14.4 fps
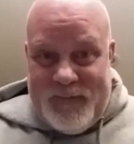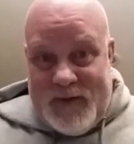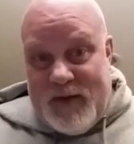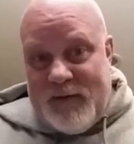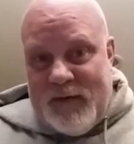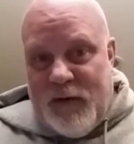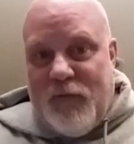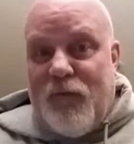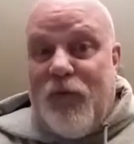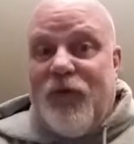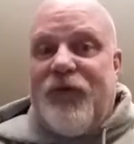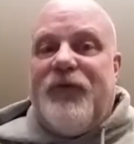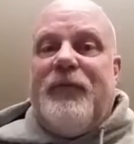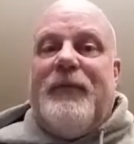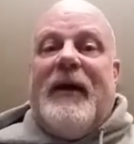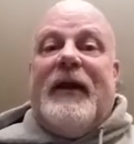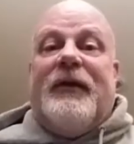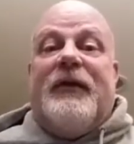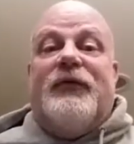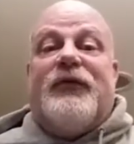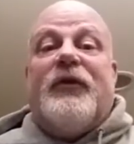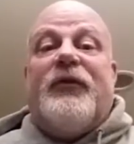And, of course, some
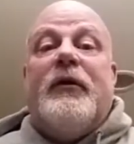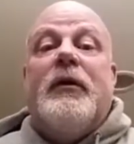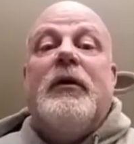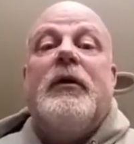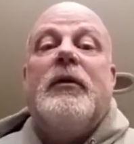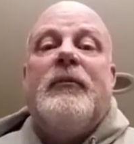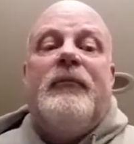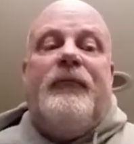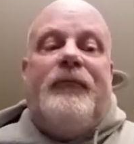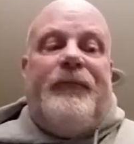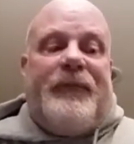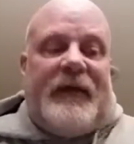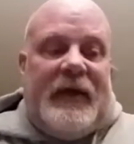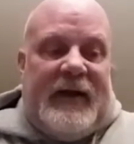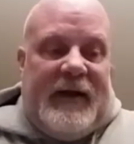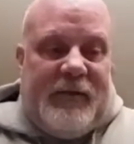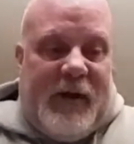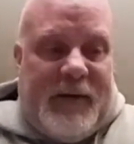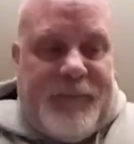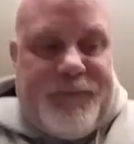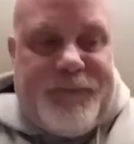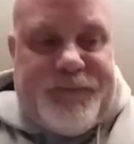politicians. At any
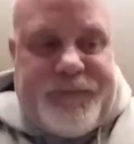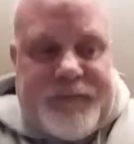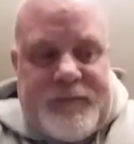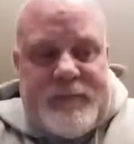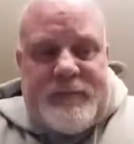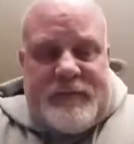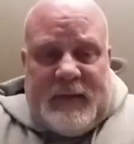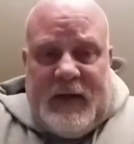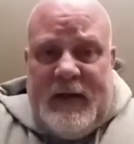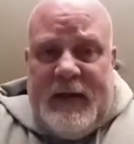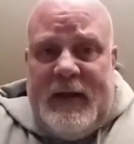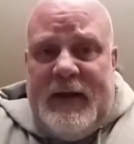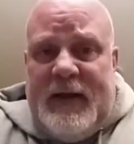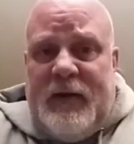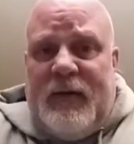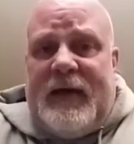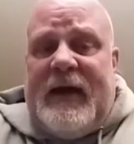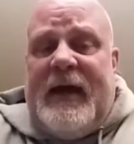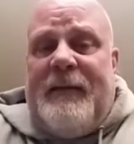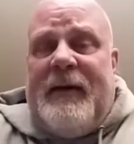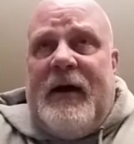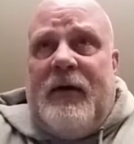rate, it
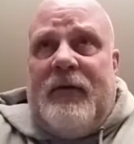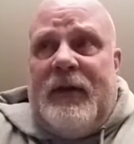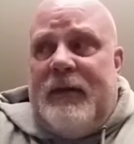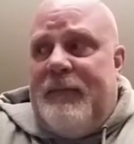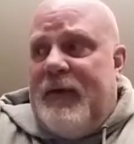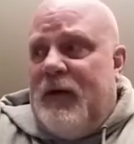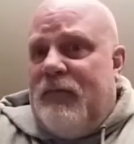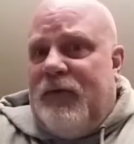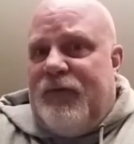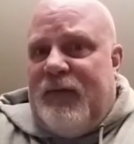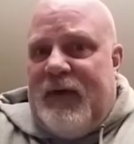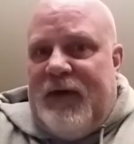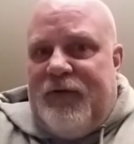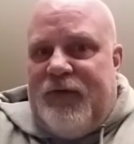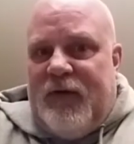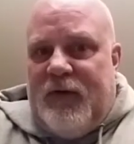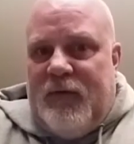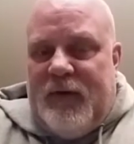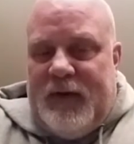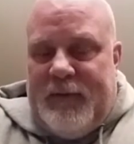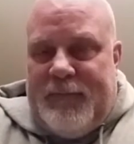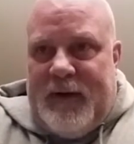came out, the bill was released
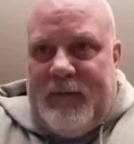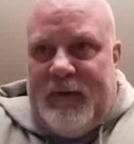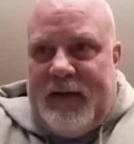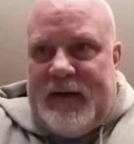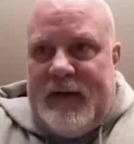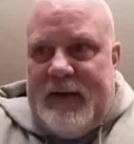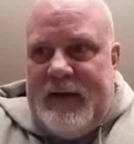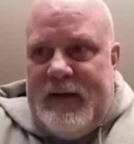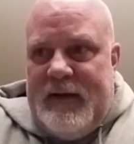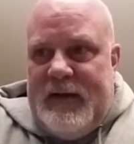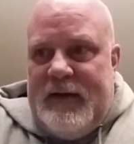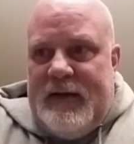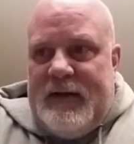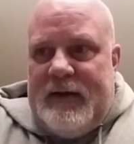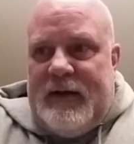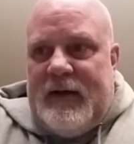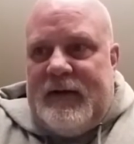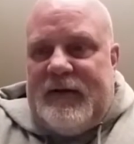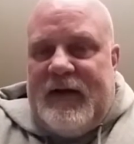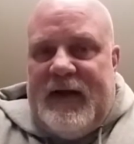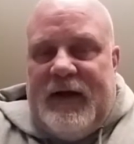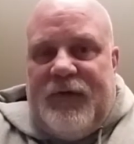to the public.
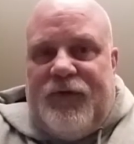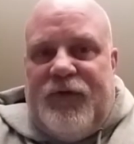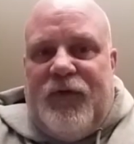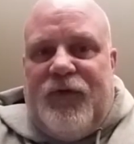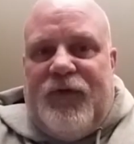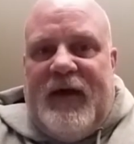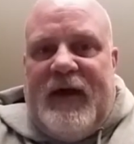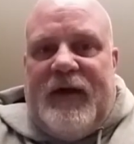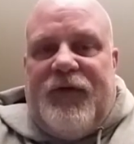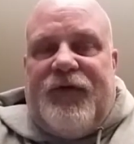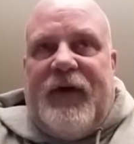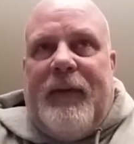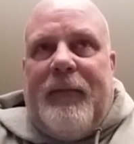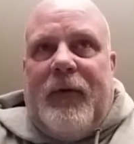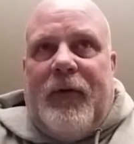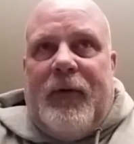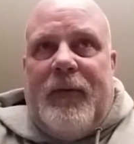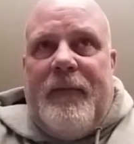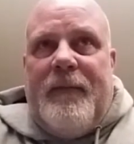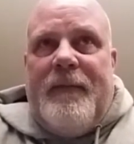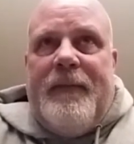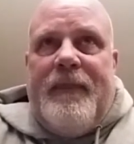Today is Tuesday,
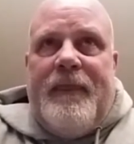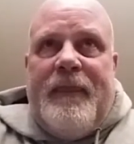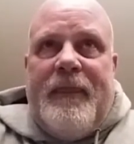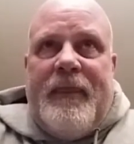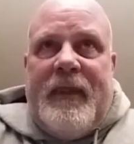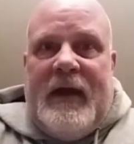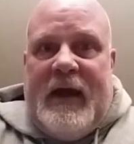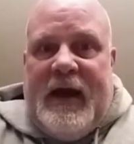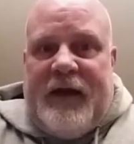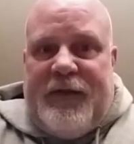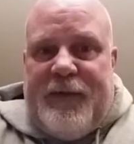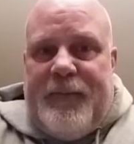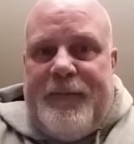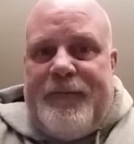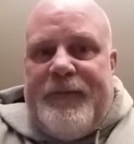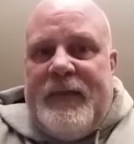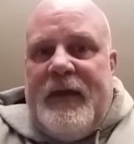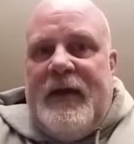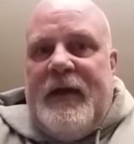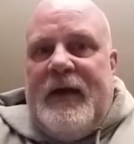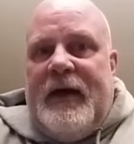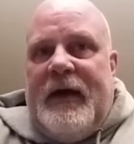December 8th.
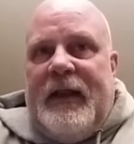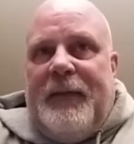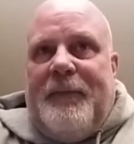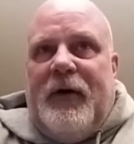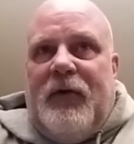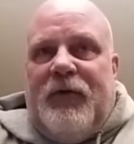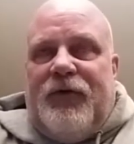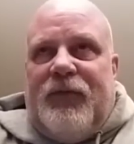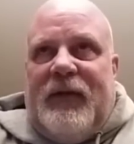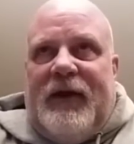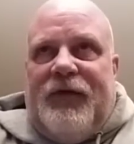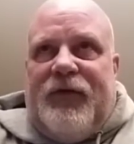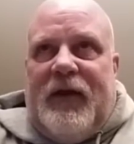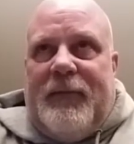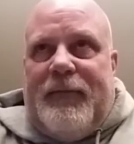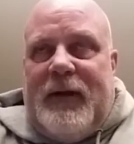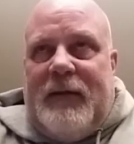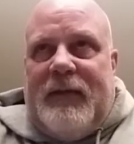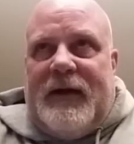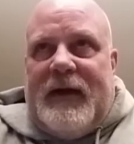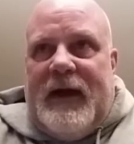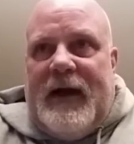And the bill was released to the
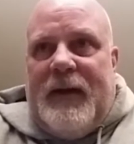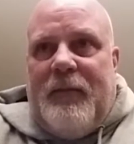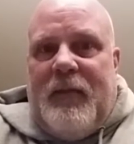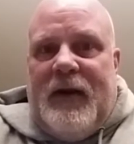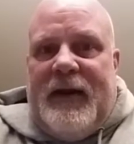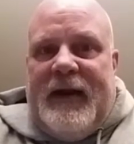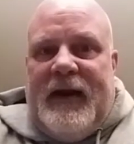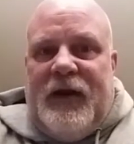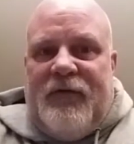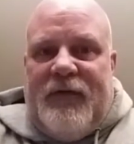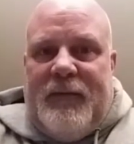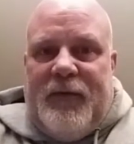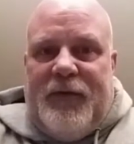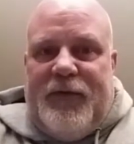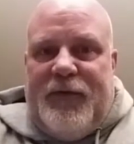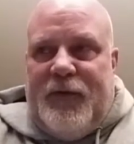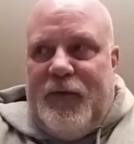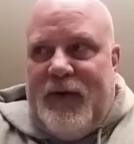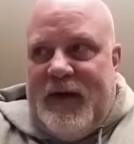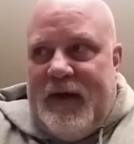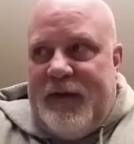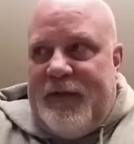public on Monday, November
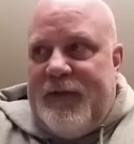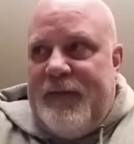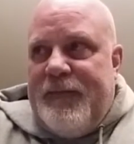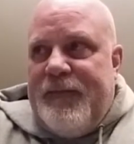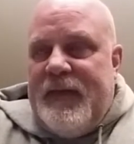30th.